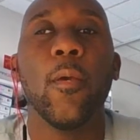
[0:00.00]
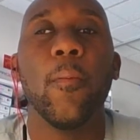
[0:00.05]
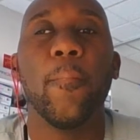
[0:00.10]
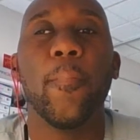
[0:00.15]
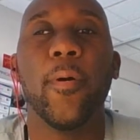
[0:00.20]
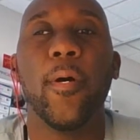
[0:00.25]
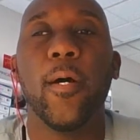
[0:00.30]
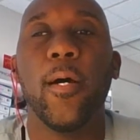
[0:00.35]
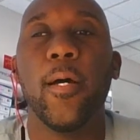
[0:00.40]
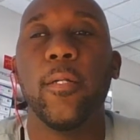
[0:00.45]

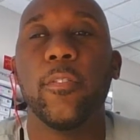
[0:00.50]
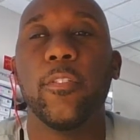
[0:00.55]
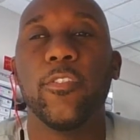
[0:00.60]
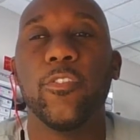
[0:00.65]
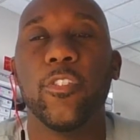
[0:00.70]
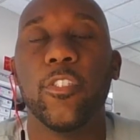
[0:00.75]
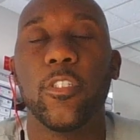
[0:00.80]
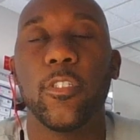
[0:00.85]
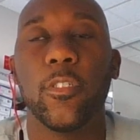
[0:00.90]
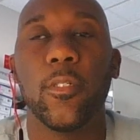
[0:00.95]
but they're
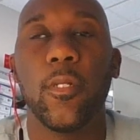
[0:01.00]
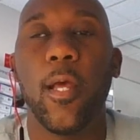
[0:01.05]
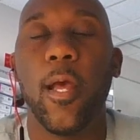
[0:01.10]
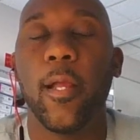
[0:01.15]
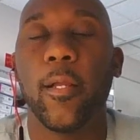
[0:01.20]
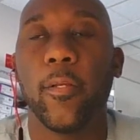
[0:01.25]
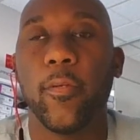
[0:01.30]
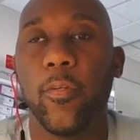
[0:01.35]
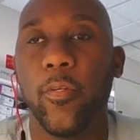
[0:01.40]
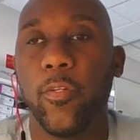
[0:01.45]
just
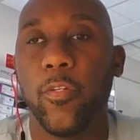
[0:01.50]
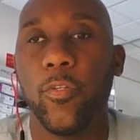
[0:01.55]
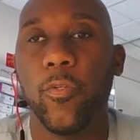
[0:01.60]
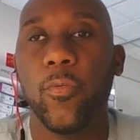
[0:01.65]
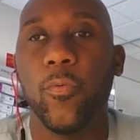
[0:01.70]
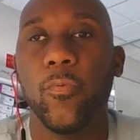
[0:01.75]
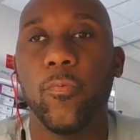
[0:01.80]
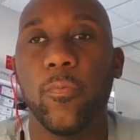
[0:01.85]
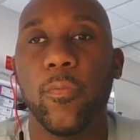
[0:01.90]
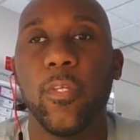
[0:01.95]
not going to
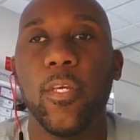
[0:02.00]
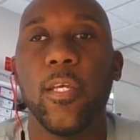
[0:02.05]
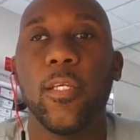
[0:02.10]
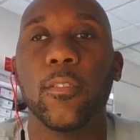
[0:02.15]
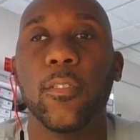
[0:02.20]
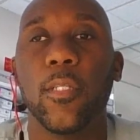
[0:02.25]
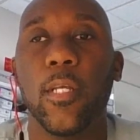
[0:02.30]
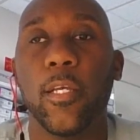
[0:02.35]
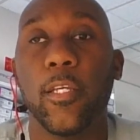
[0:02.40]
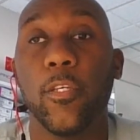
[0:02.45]
do
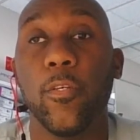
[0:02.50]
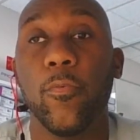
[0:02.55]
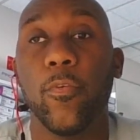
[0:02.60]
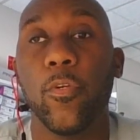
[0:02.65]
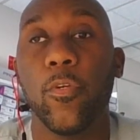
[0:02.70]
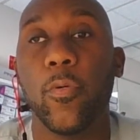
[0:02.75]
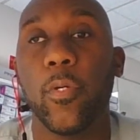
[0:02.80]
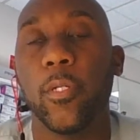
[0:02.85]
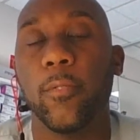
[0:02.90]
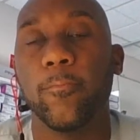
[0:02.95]
things like you
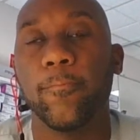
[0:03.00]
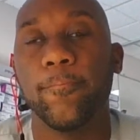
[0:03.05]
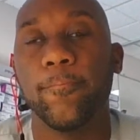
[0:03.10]
do it.